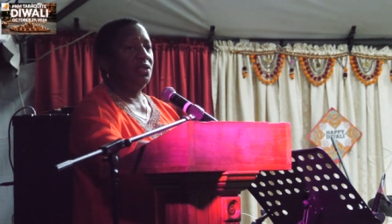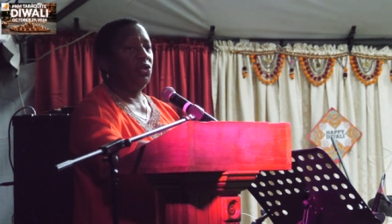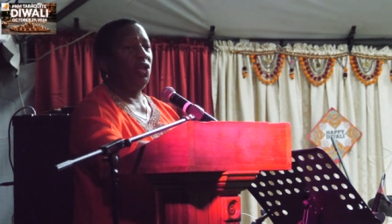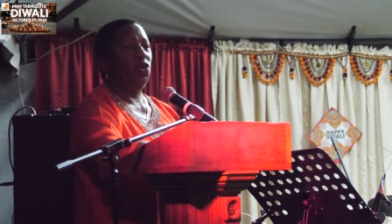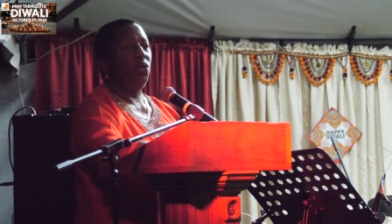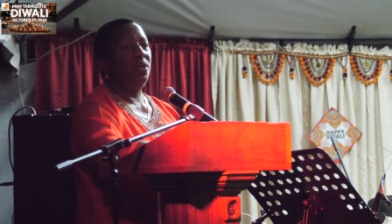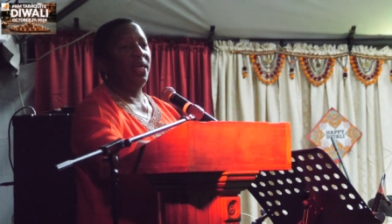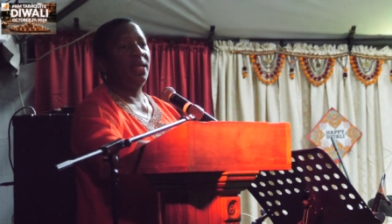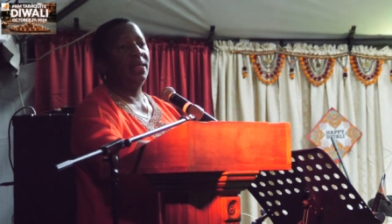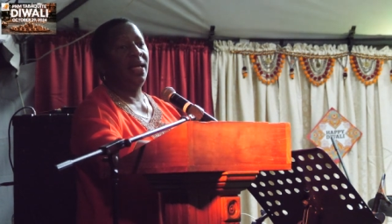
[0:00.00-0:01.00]
So you know
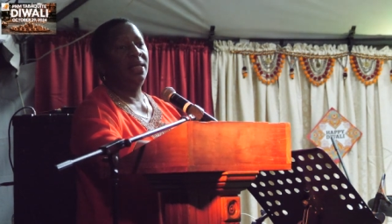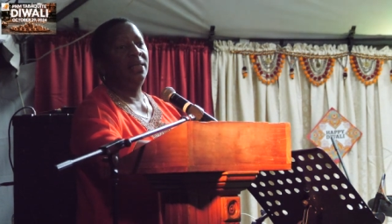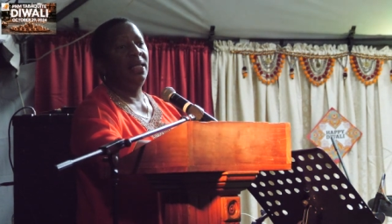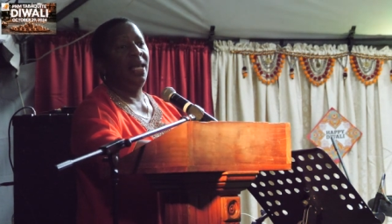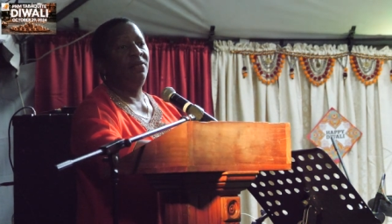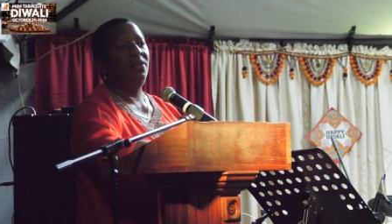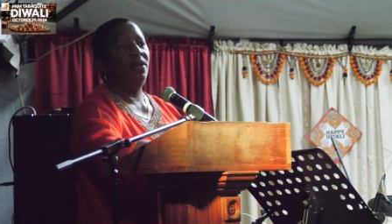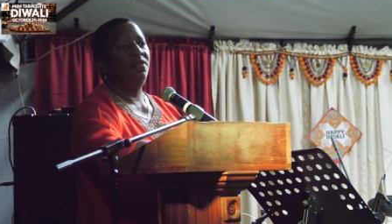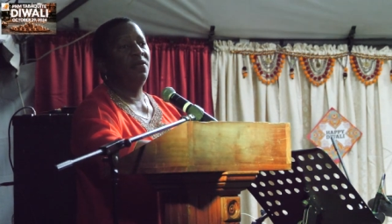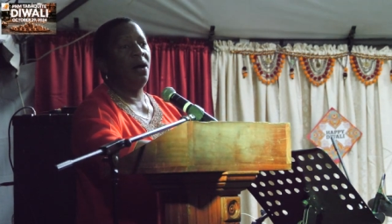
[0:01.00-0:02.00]
that, that the level
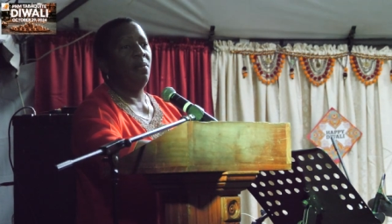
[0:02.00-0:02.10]
of